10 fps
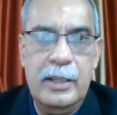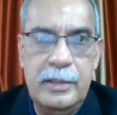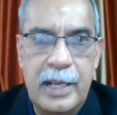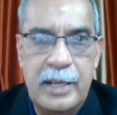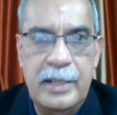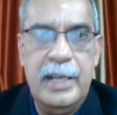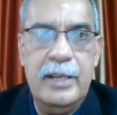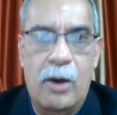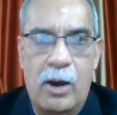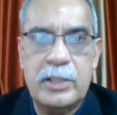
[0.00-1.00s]
they
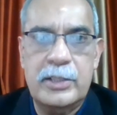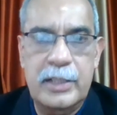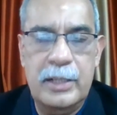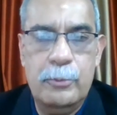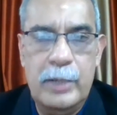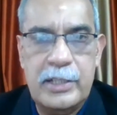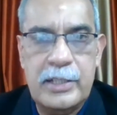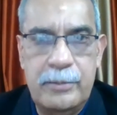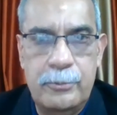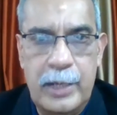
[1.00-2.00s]
need oxygen, which
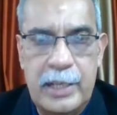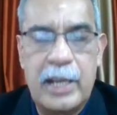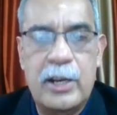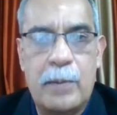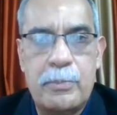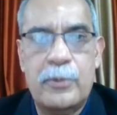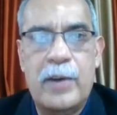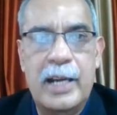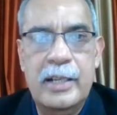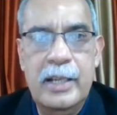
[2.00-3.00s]
we cannot
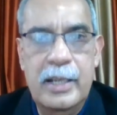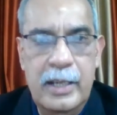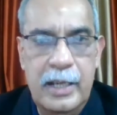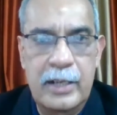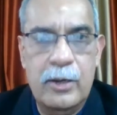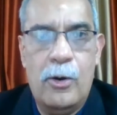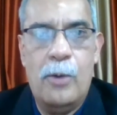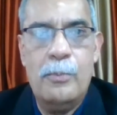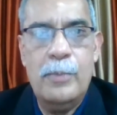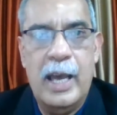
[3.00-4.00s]
provide in a
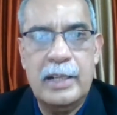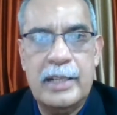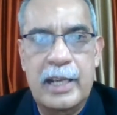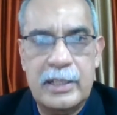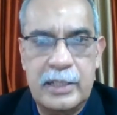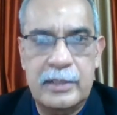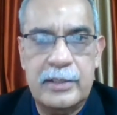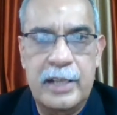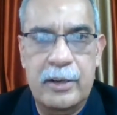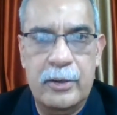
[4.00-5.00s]
home healthcare
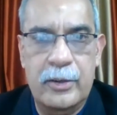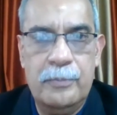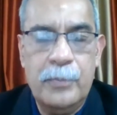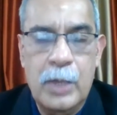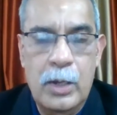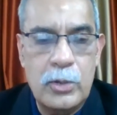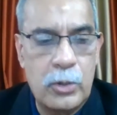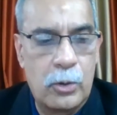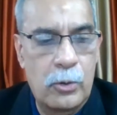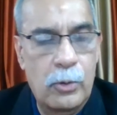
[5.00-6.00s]
scenario.
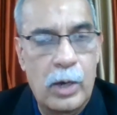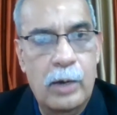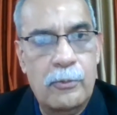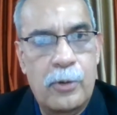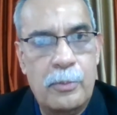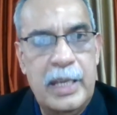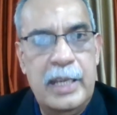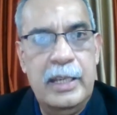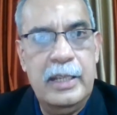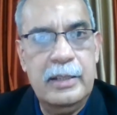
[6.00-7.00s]
So for
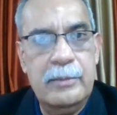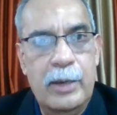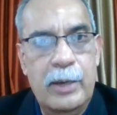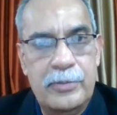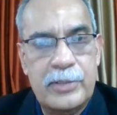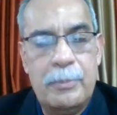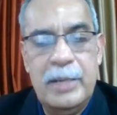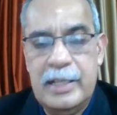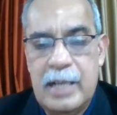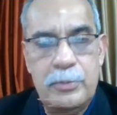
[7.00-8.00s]
me, if
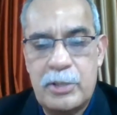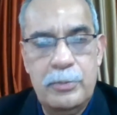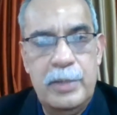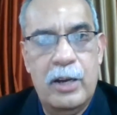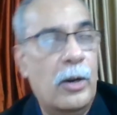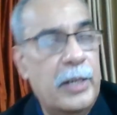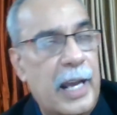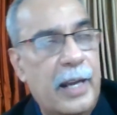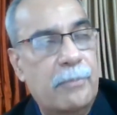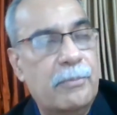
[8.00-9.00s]
somebody comes to me on
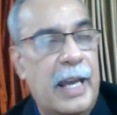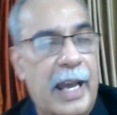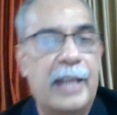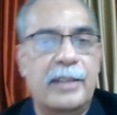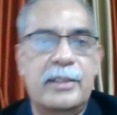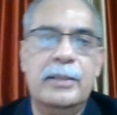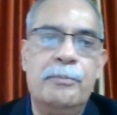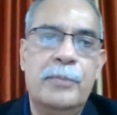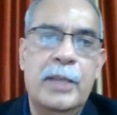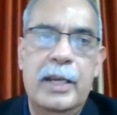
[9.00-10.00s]
day 8
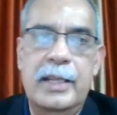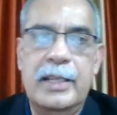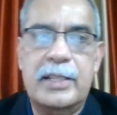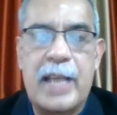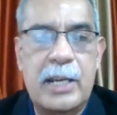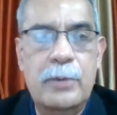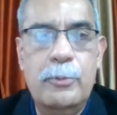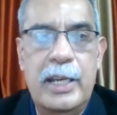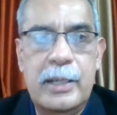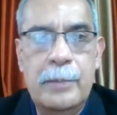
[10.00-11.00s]
in the second
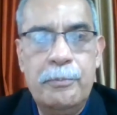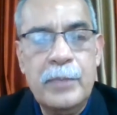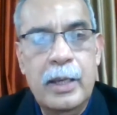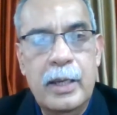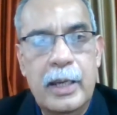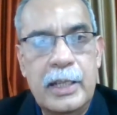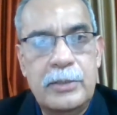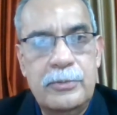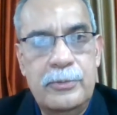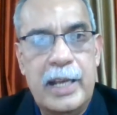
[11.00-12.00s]
week,
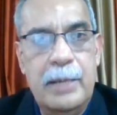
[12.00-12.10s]
it's very